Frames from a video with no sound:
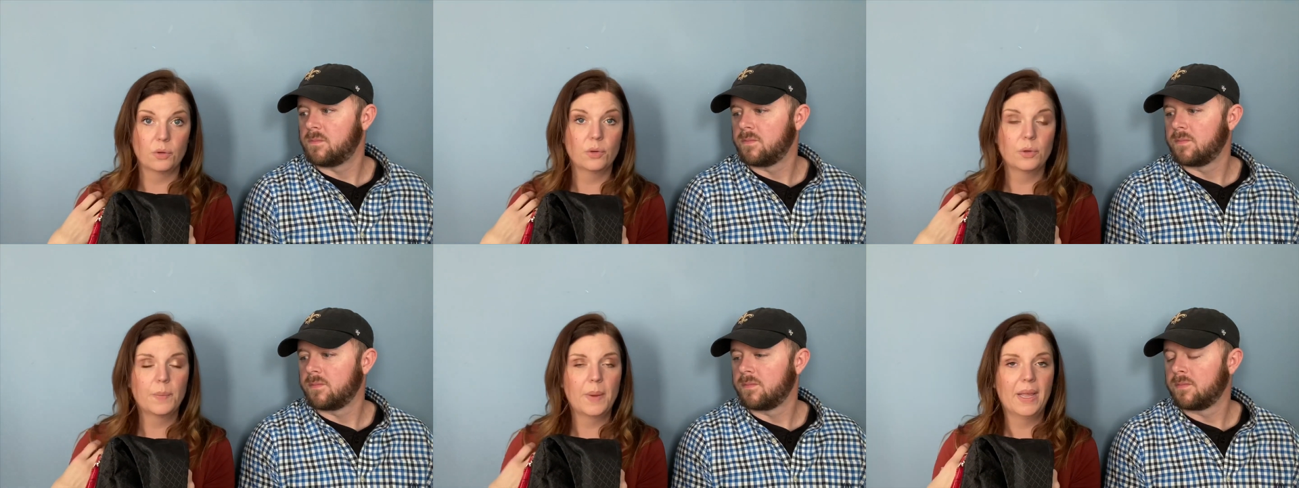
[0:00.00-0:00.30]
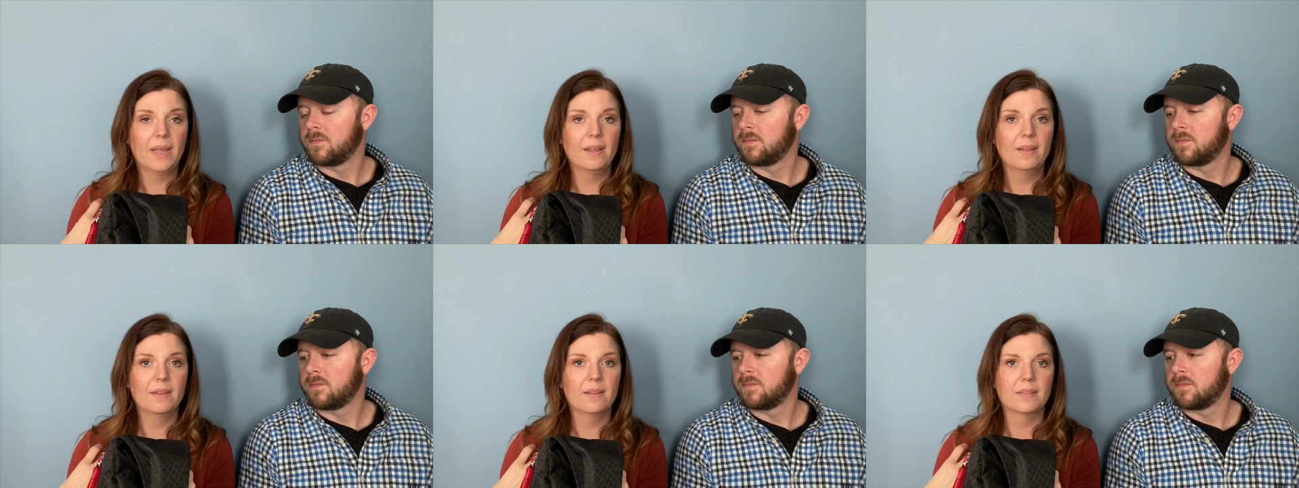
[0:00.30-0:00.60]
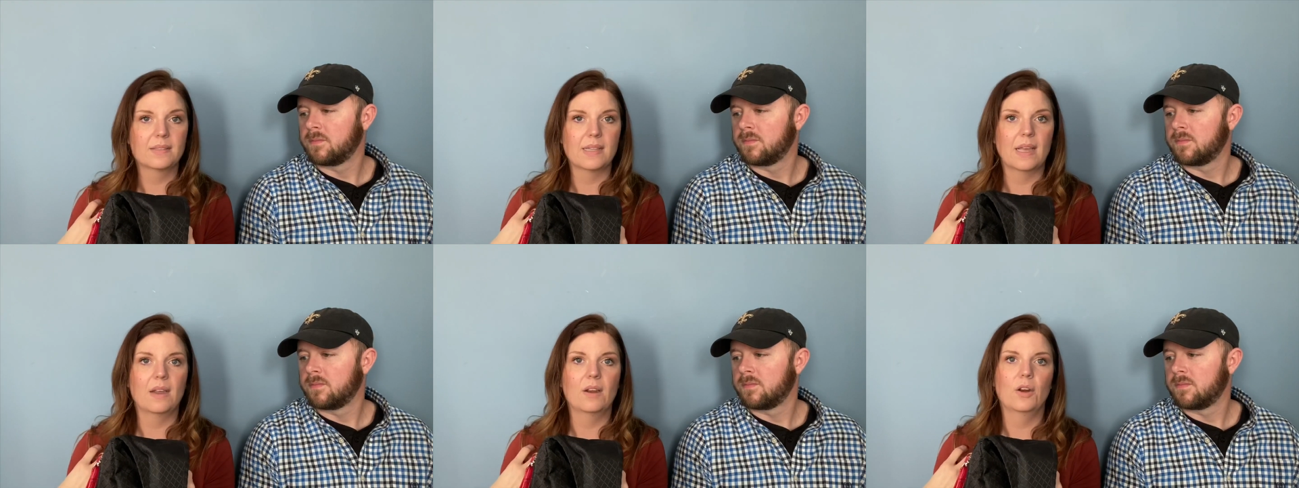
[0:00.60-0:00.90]
Speaker 1: bag, because
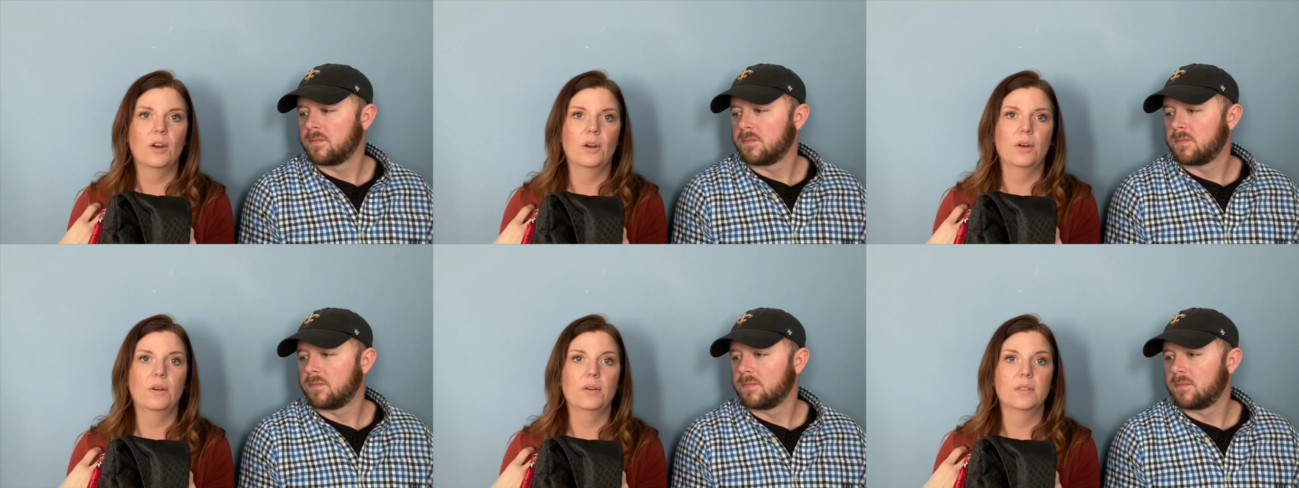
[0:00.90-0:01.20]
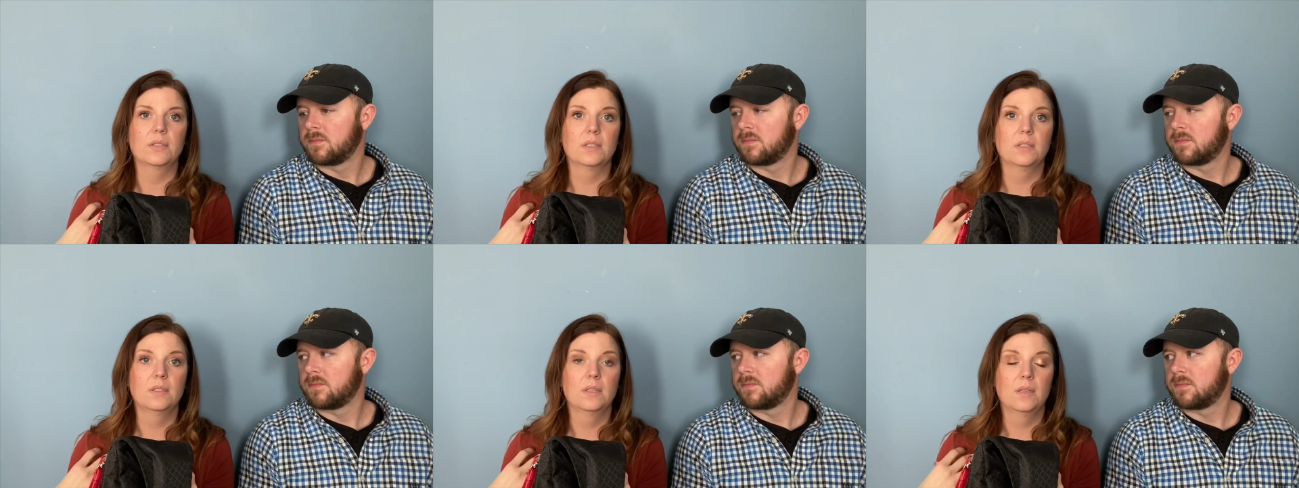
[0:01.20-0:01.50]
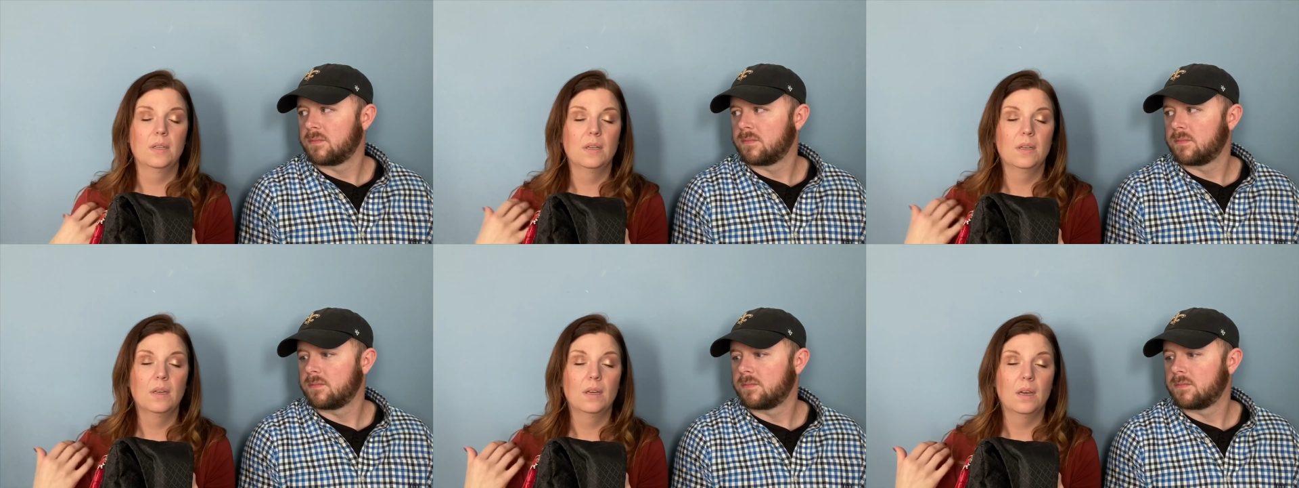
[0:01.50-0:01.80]
that hurt
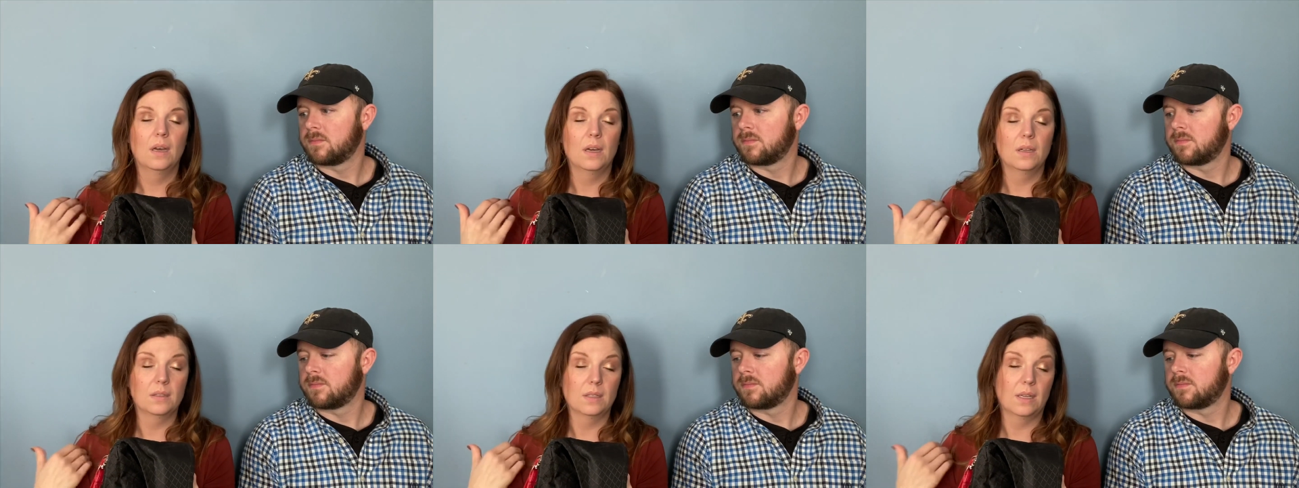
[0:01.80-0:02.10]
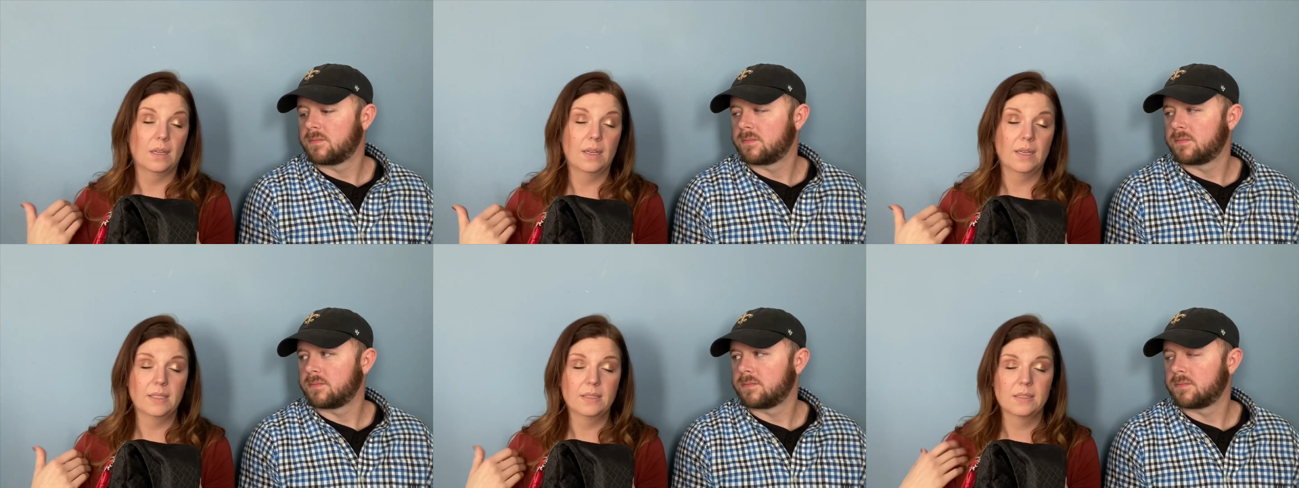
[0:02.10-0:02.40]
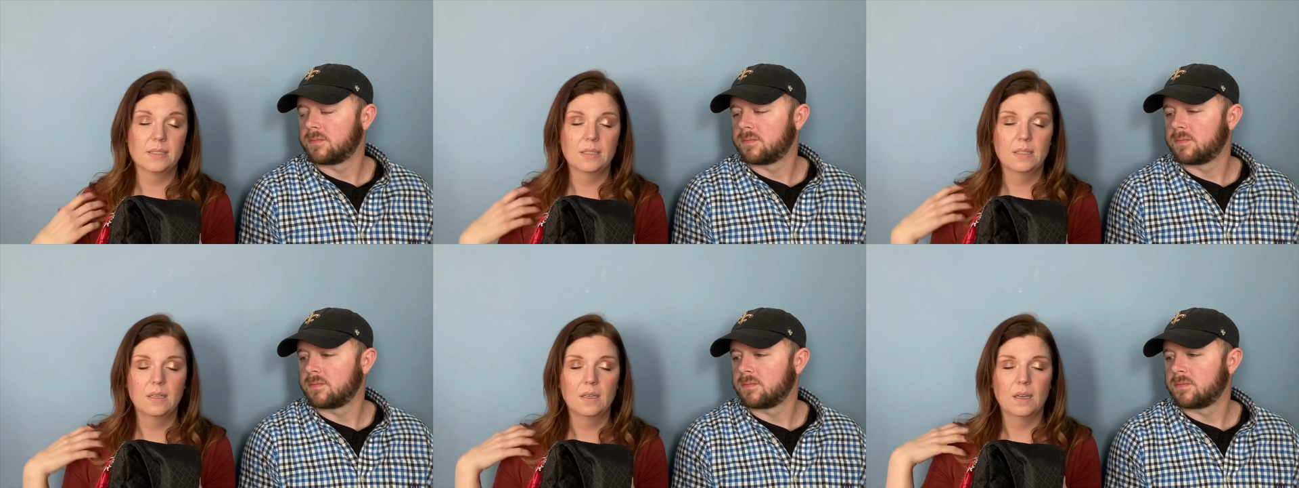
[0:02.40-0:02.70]
a lot.
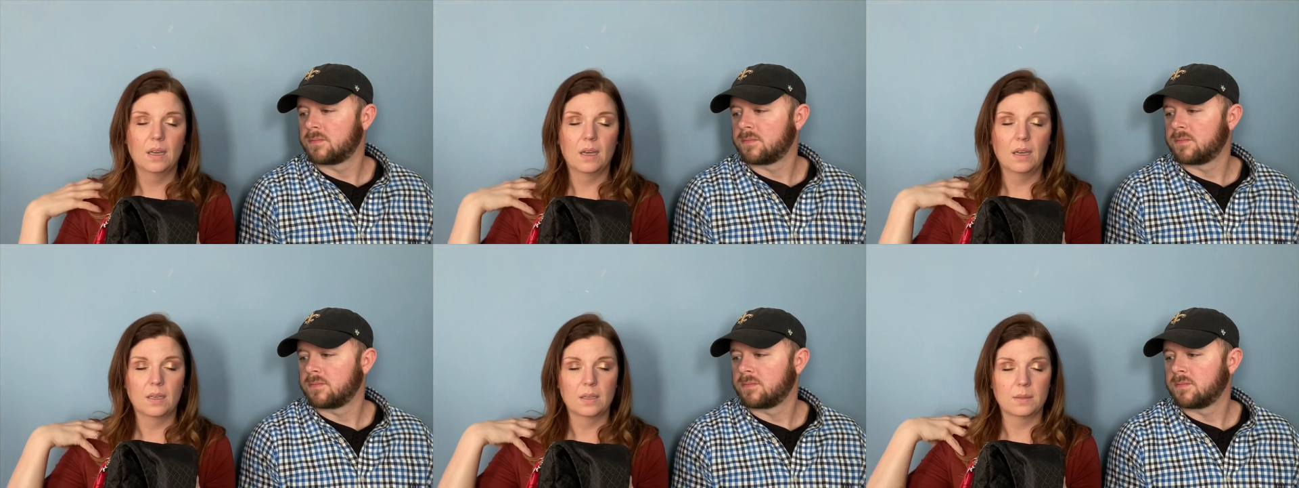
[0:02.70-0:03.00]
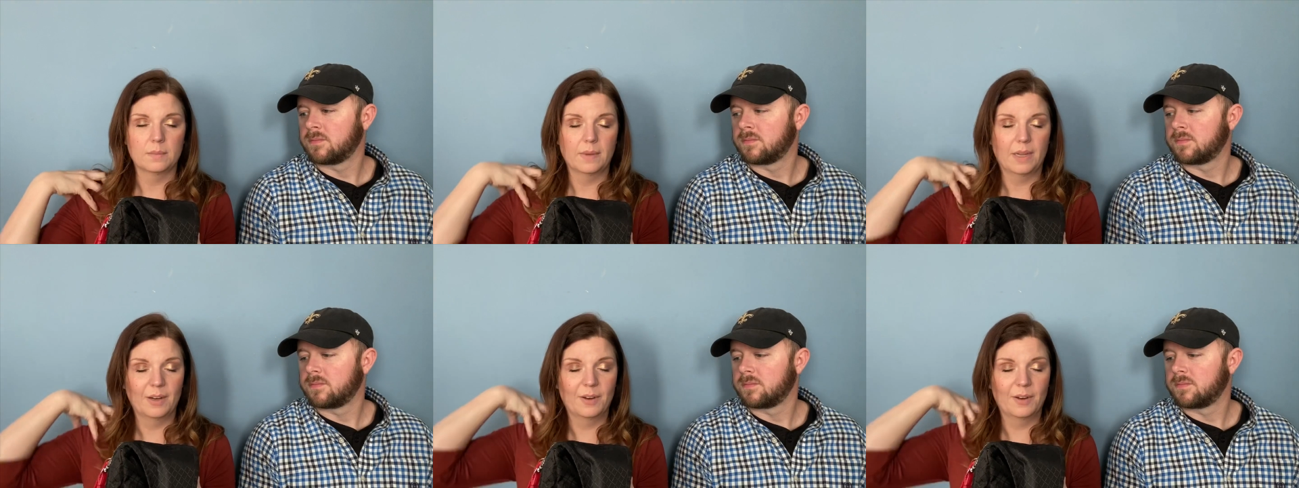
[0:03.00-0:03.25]
Um,